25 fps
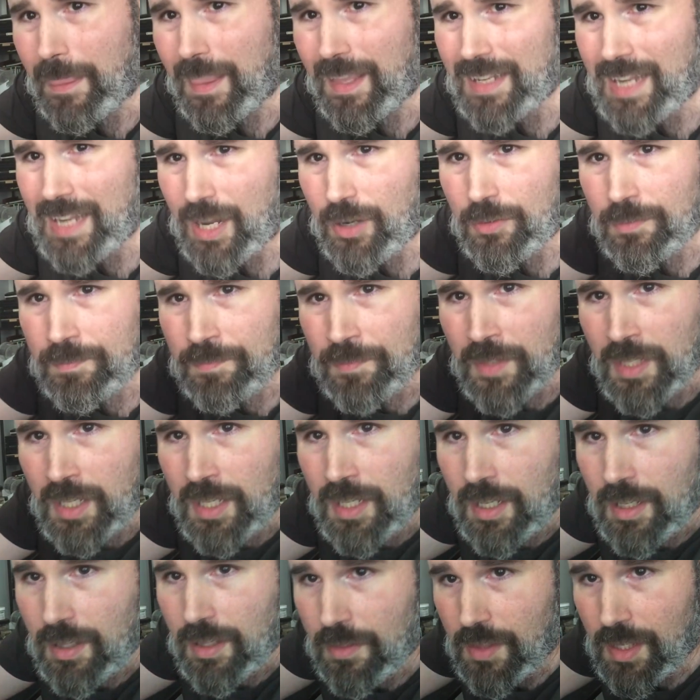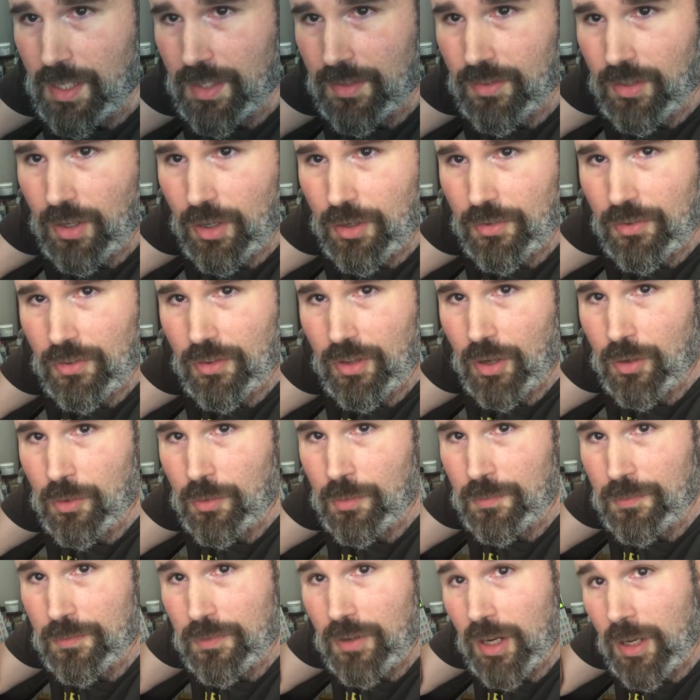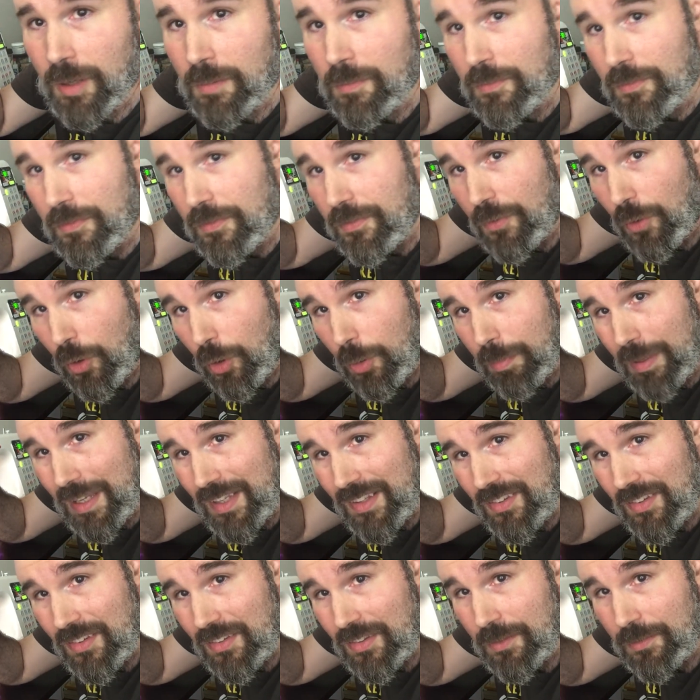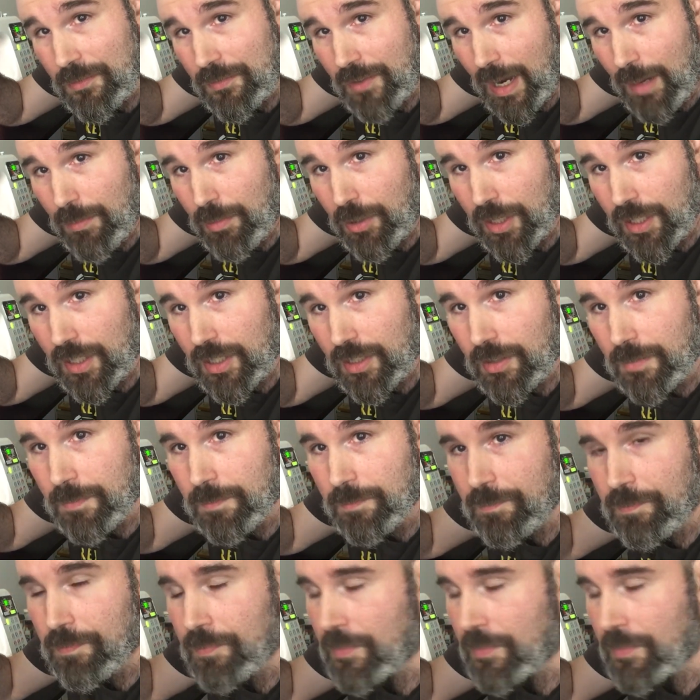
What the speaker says: Now, these are sewn from 4 pieces of fabric.